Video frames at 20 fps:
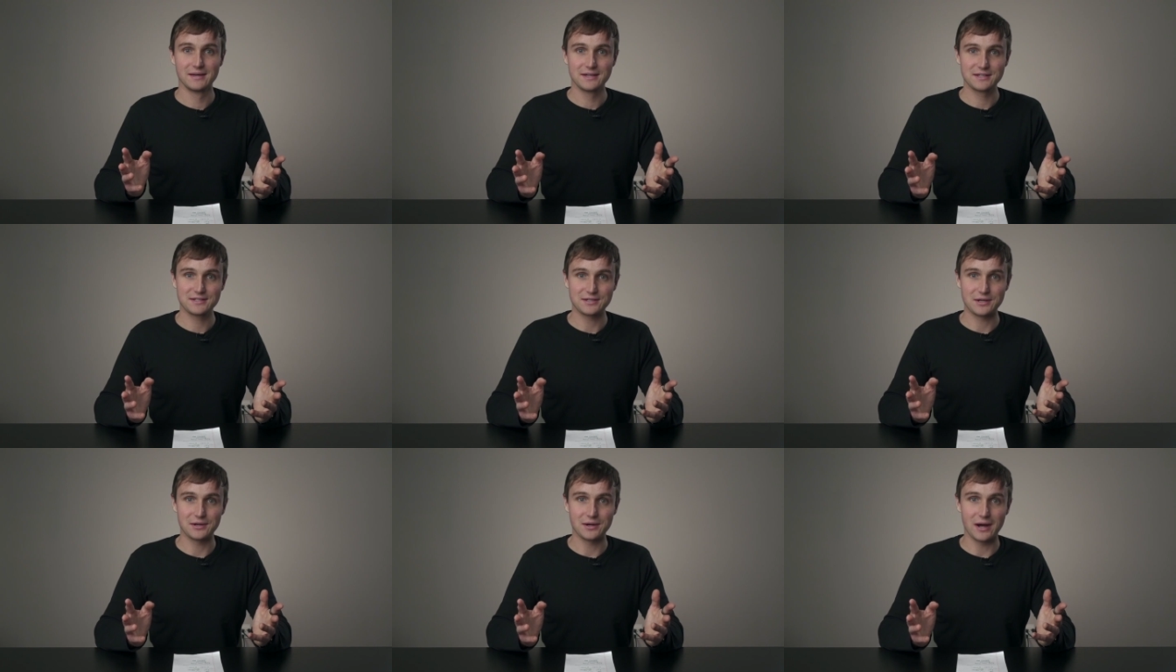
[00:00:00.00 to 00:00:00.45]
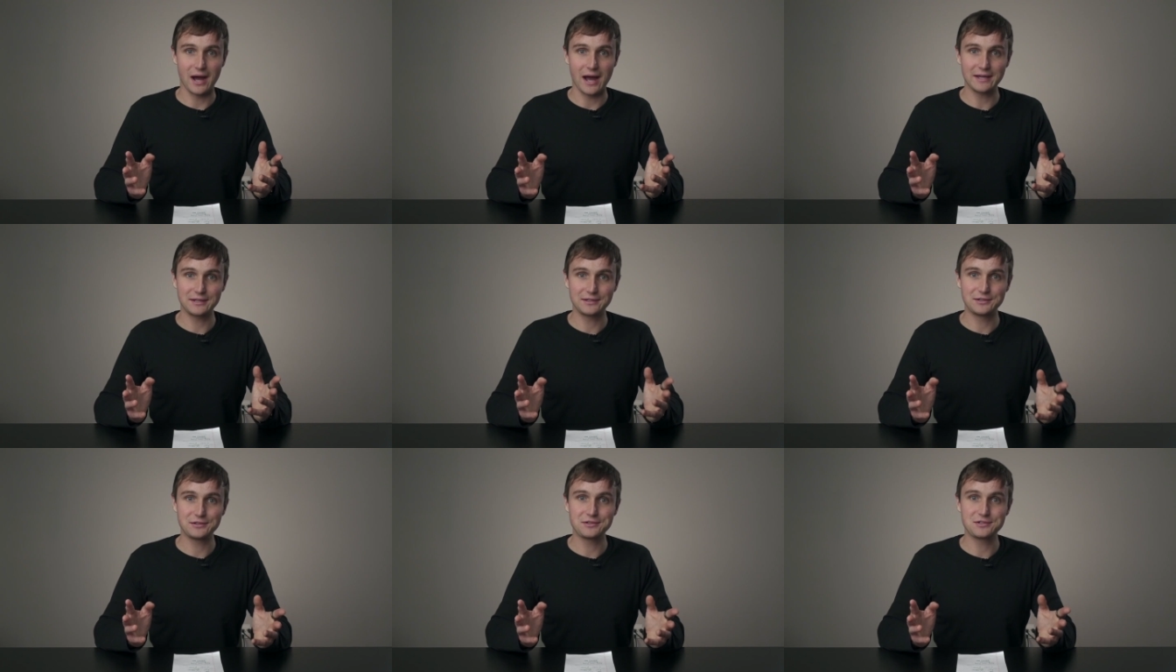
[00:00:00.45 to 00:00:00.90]
So I
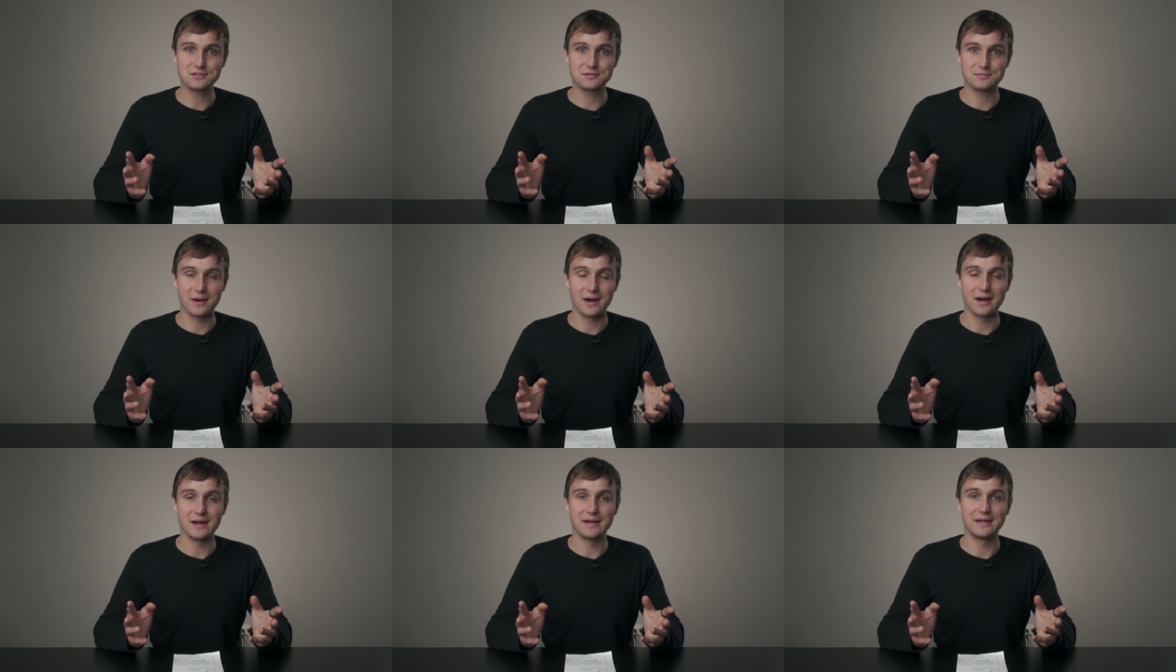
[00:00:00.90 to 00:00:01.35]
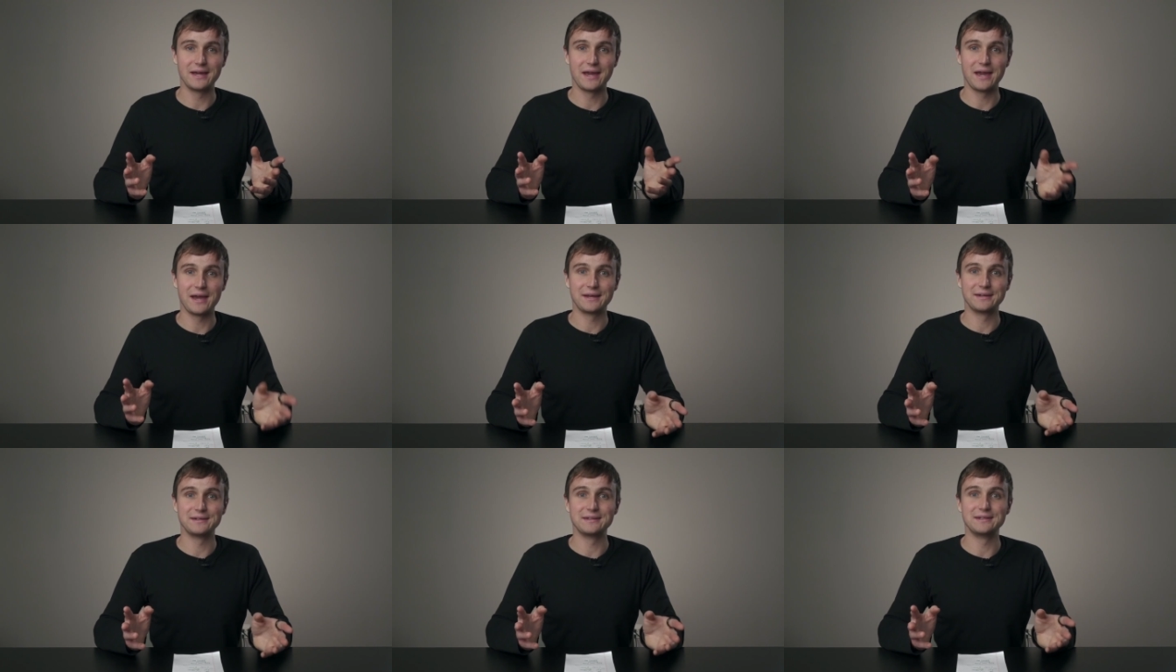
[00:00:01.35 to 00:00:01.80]
used my
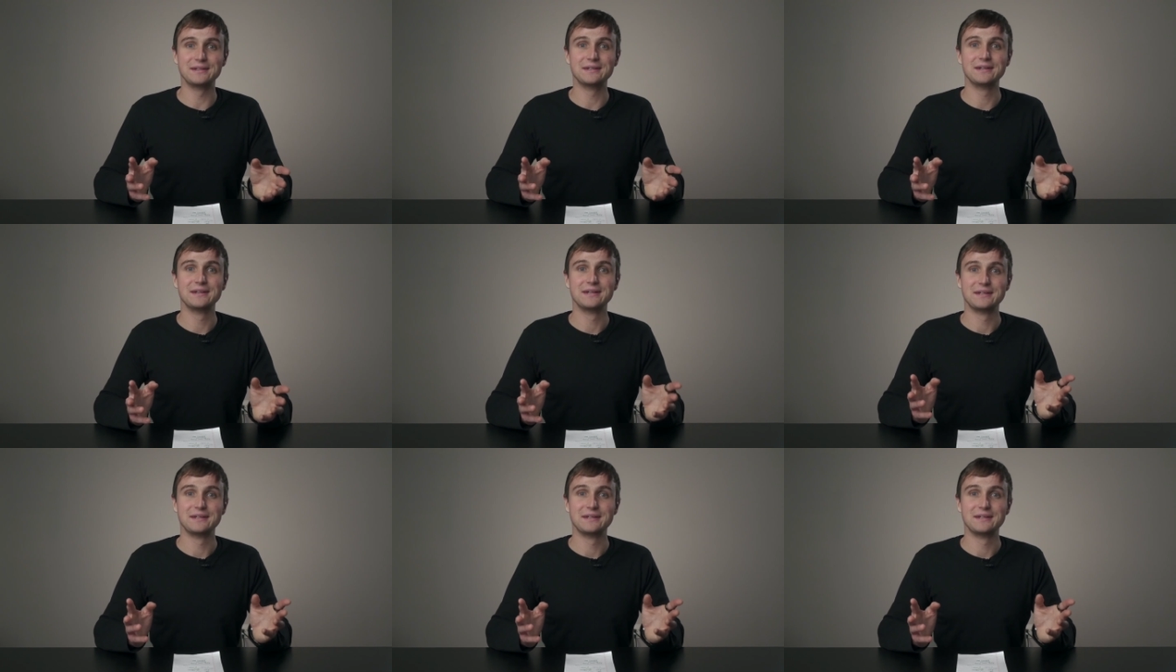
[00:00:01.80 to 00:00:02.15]
handy